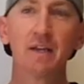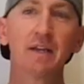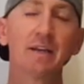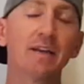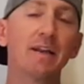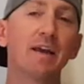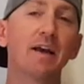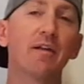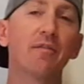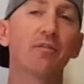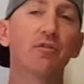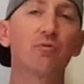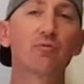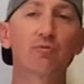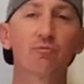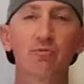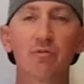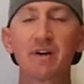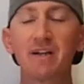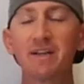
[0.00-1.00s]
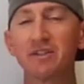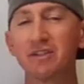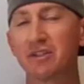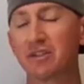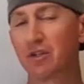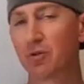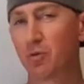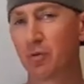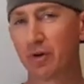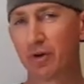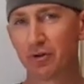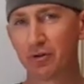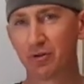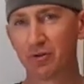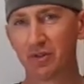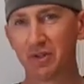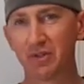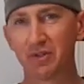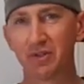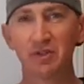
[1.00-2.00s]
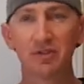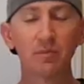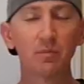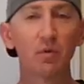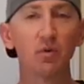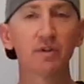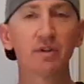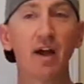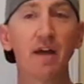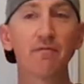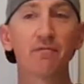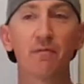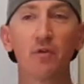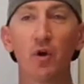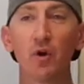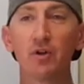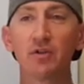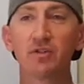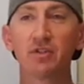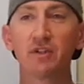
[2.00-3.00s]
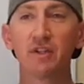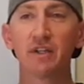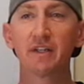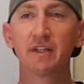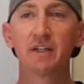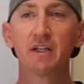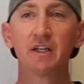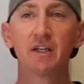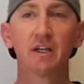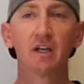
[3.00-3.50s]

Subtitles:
Now, the reason you want to do this is the more diversity